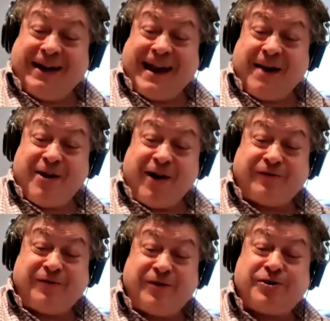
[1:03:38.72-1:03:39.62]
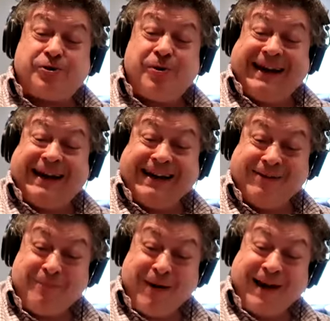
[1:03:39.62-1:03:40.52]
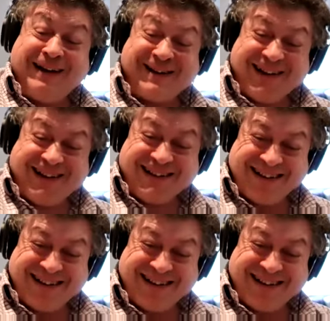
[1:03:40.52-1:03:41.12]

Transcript: named after a tree by any chance?